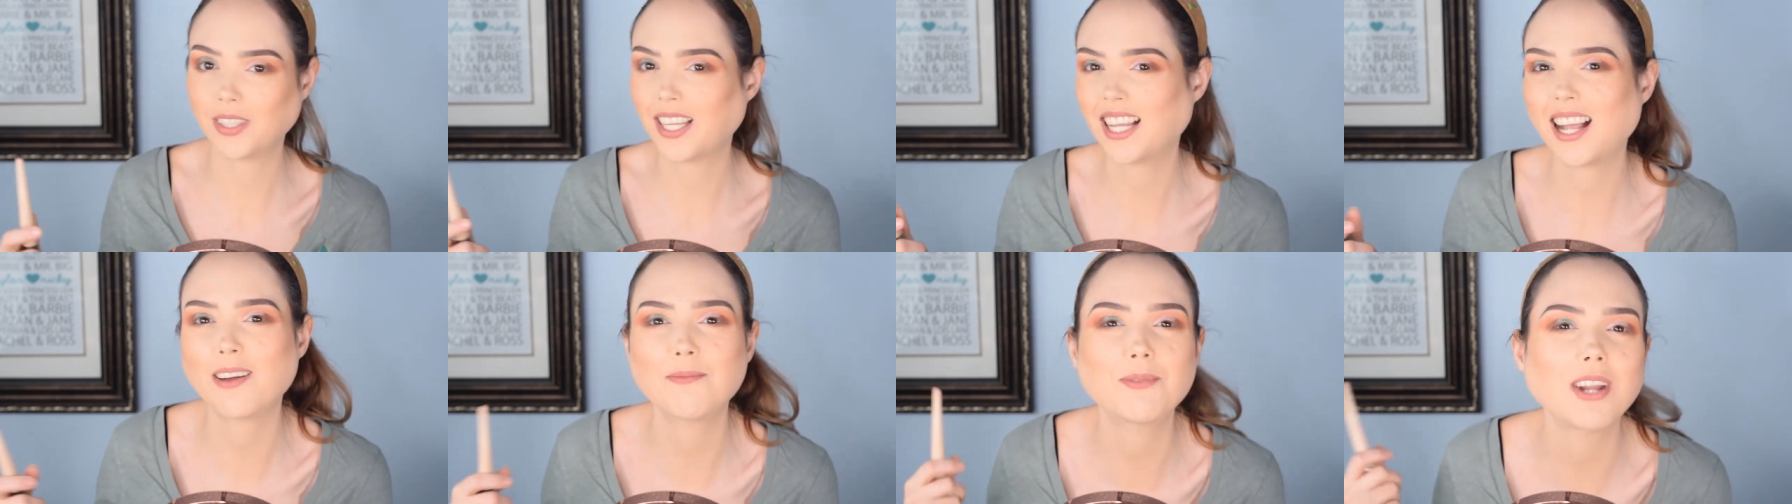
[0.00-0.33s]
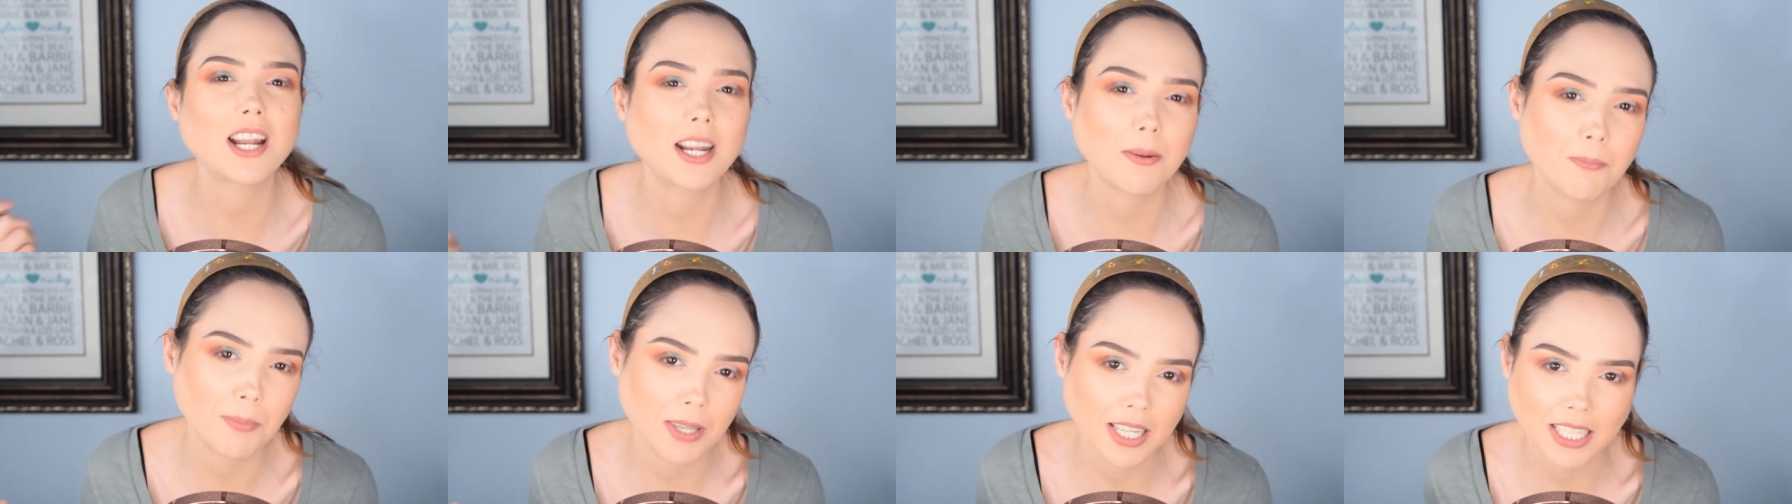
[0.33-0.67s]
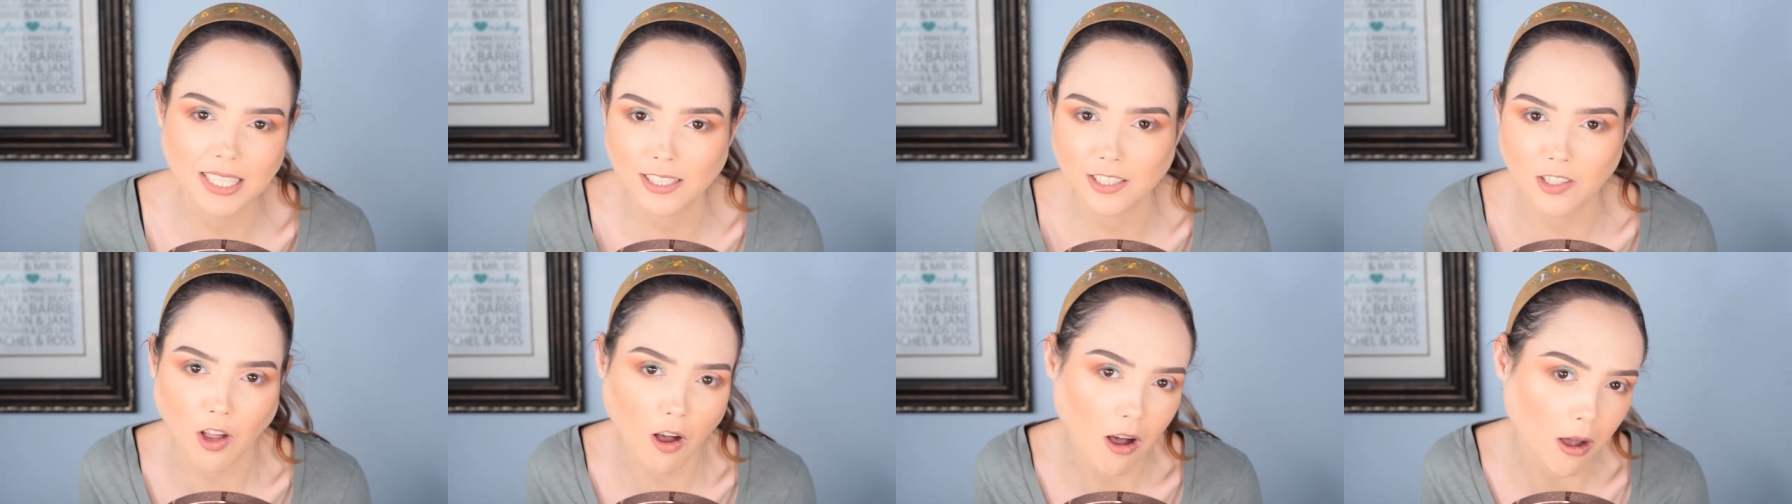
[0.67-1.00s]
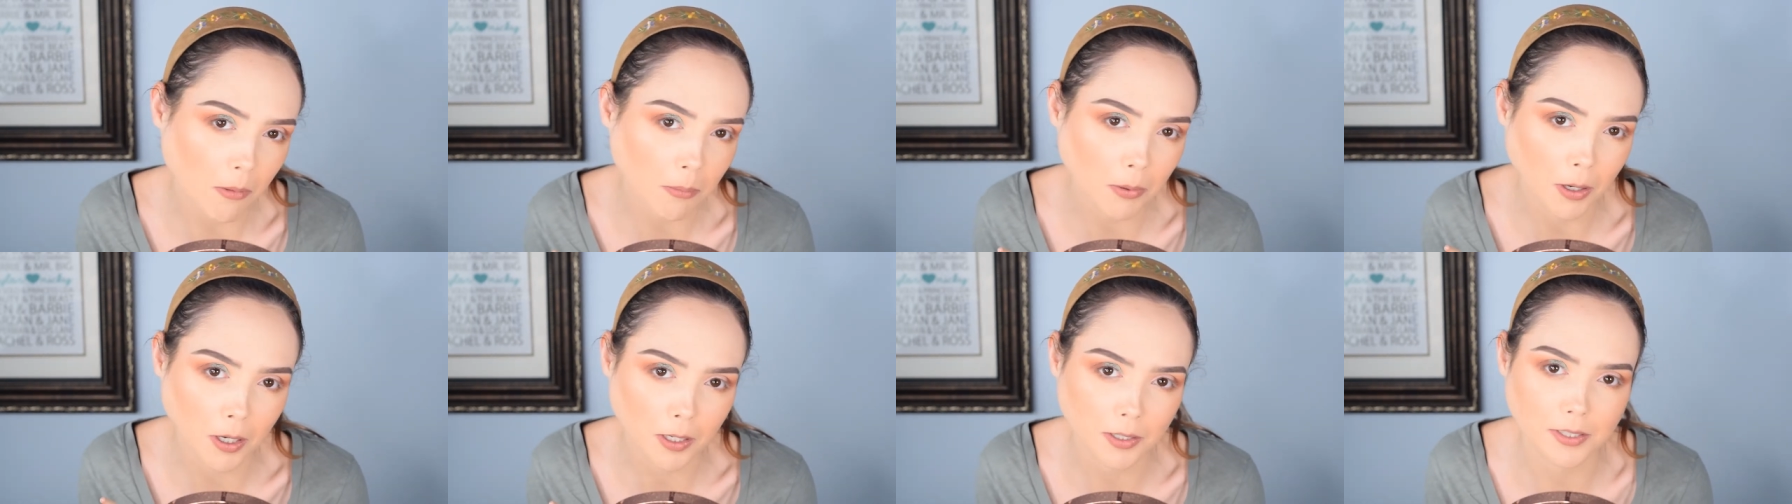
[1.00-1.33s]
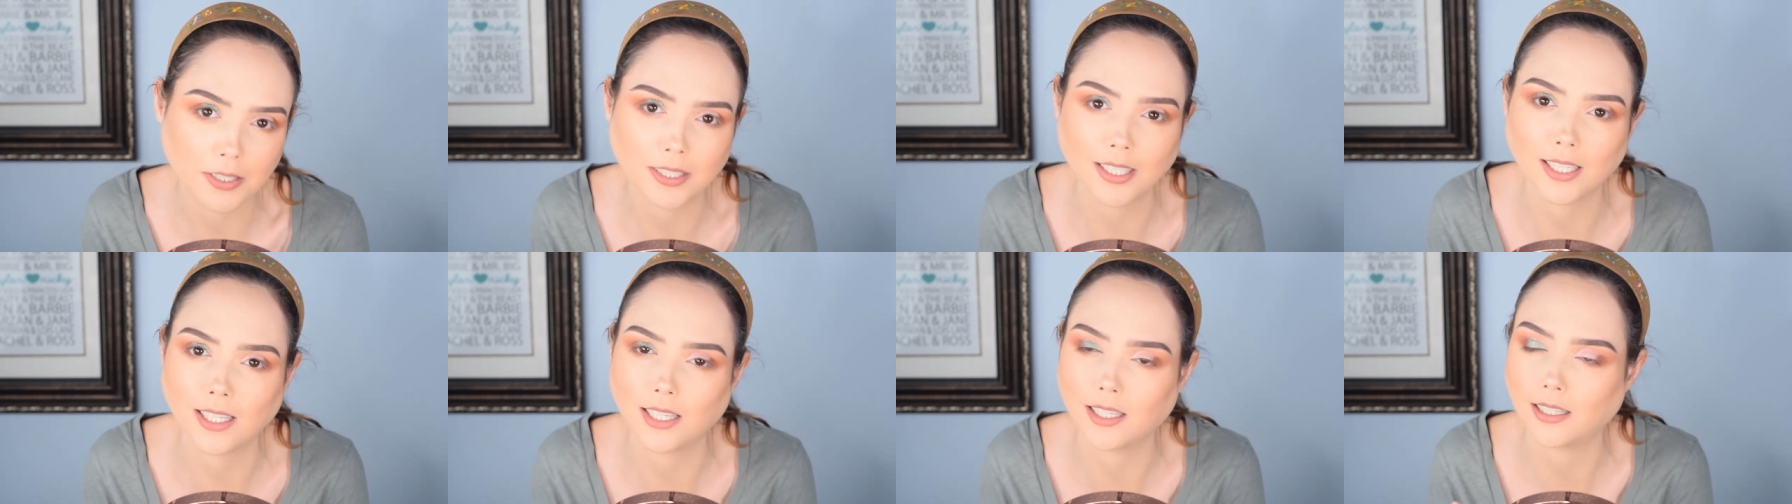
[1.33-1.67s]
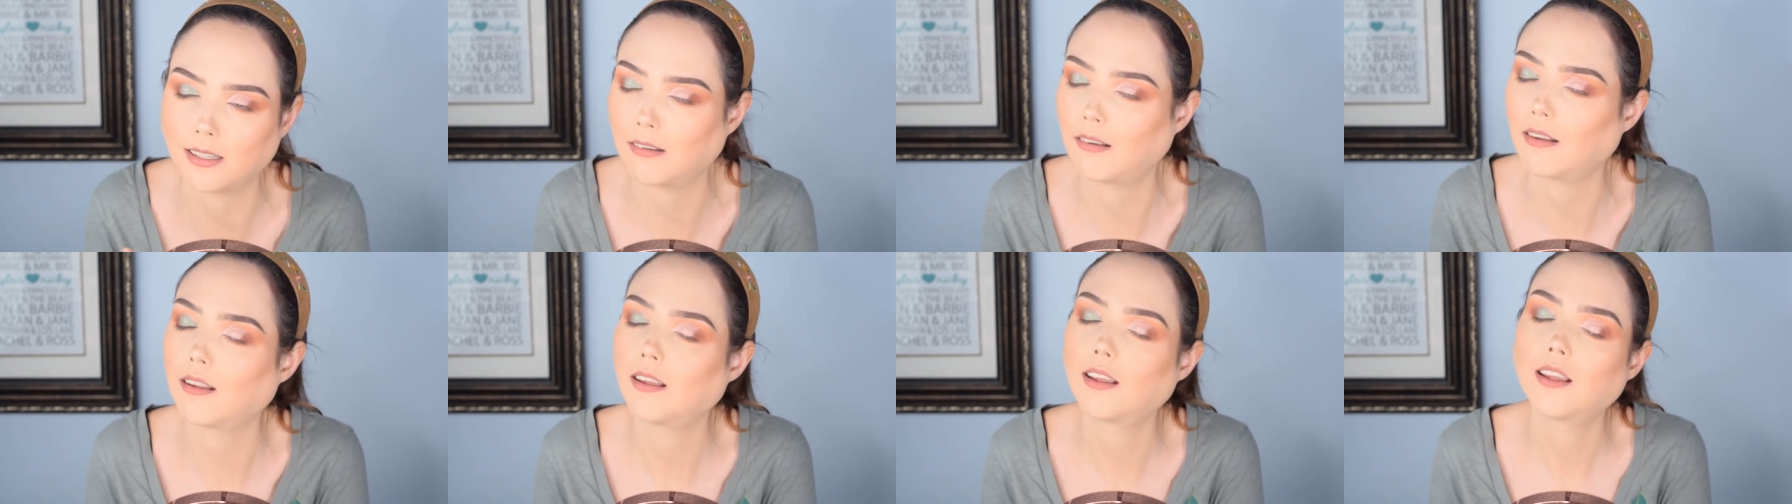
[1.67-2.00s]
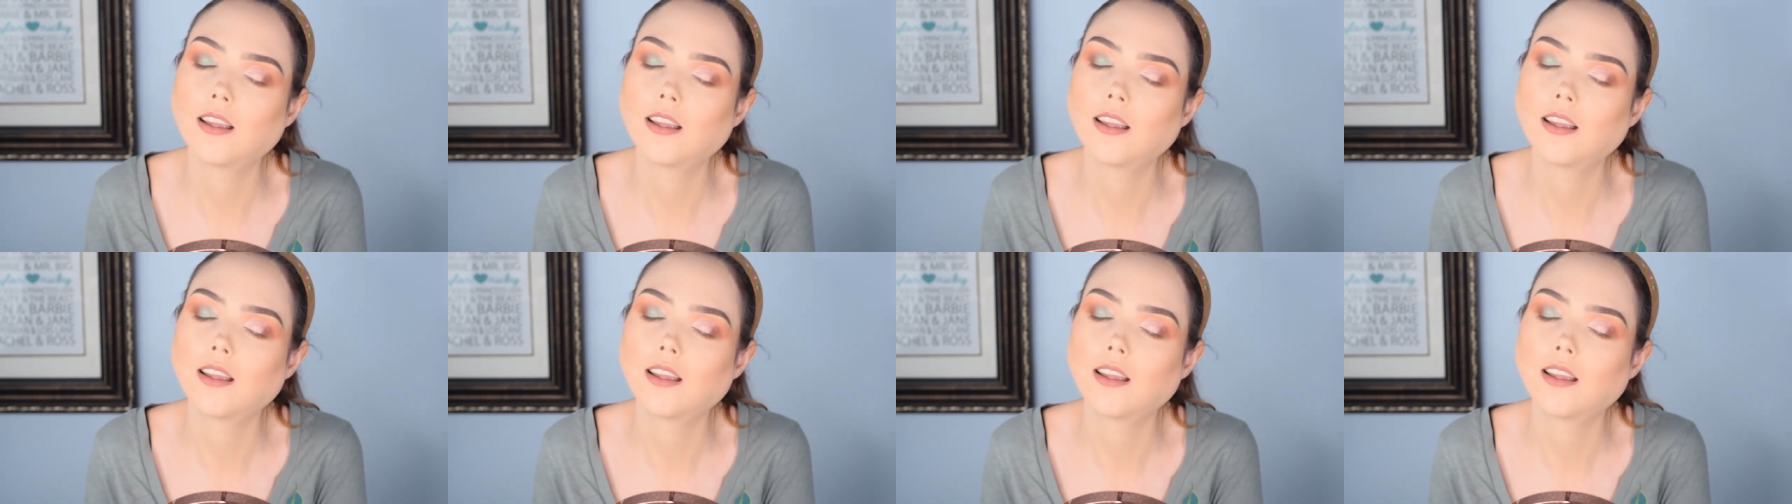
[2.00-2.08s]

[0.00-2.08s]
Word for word: like I'm not a big Saw person.